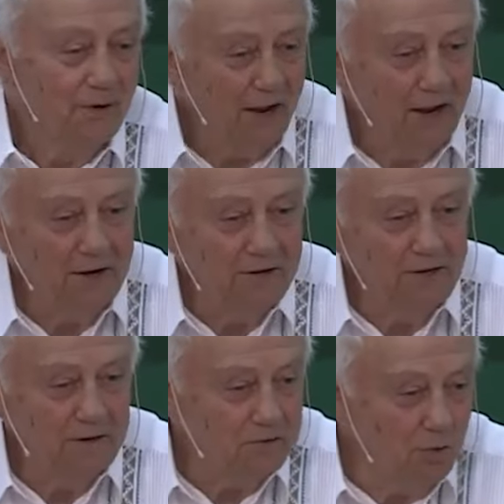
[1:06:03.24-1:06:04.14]
and
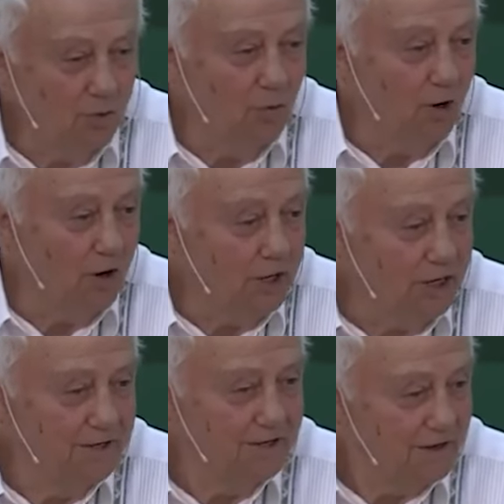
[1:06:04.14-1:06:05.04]
uh, don't
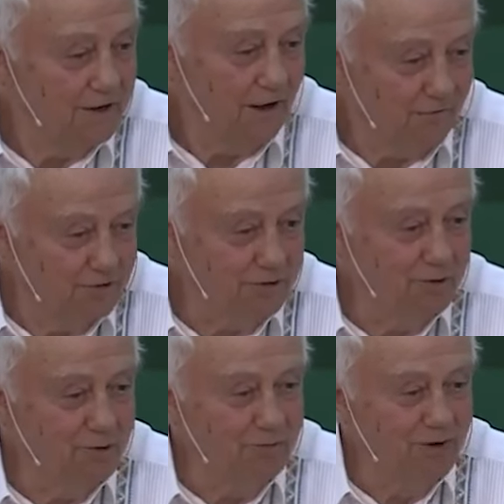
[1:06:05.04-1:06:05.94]
worry
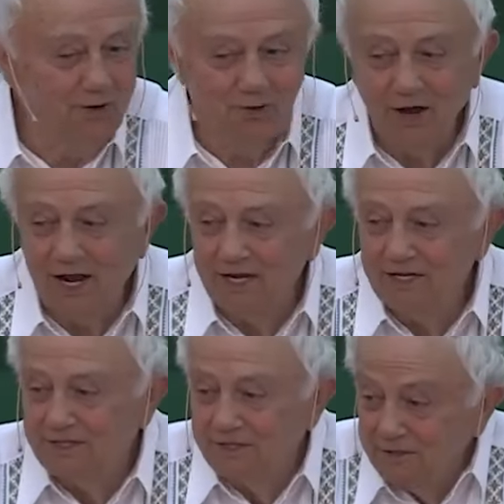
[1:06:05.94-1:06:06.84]
everything will be all
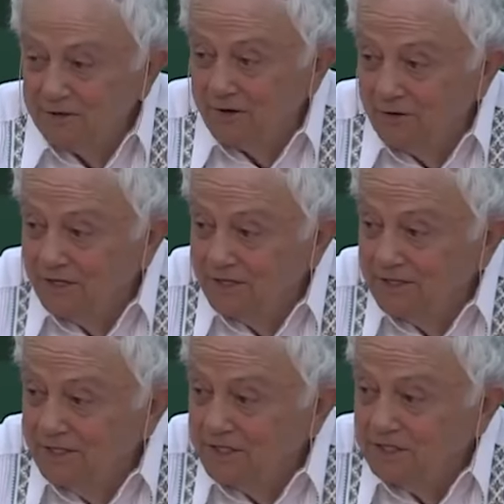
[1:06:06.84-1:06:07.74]
right. You know, they,
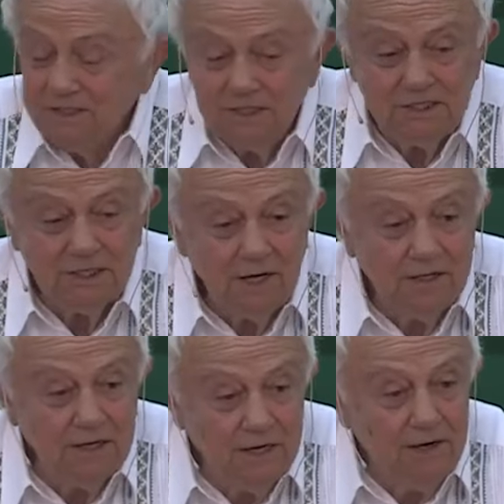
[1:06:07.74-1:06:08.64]
this, these are
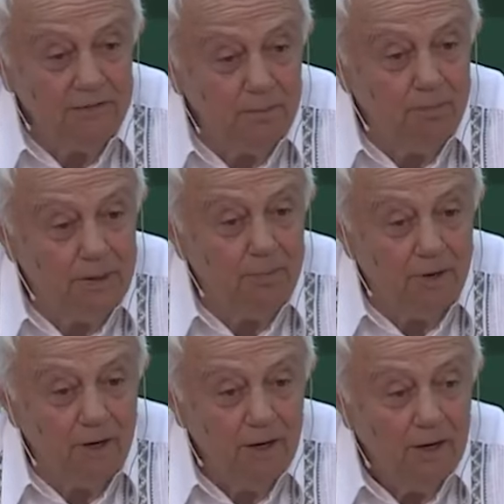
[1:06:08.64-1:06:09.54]
the healthy
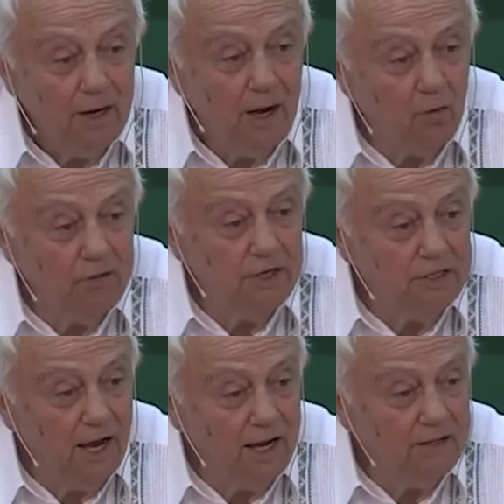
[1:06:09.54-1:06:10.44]
people. How they
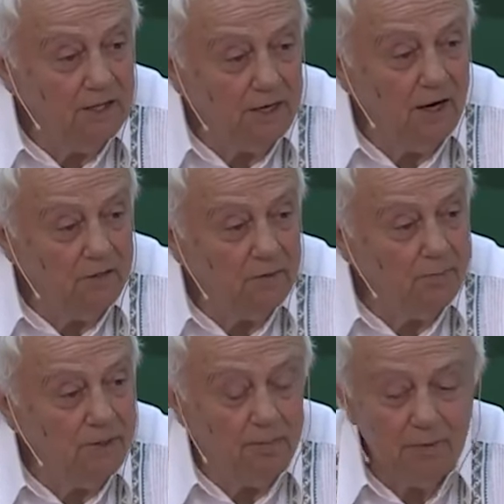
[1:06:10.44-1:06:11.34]
die, the healthy
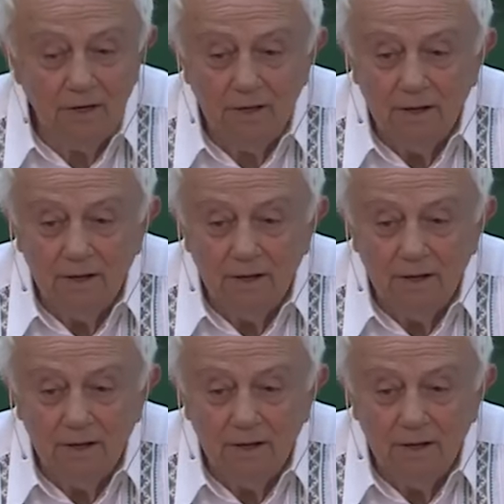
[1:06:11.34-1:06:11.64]
people.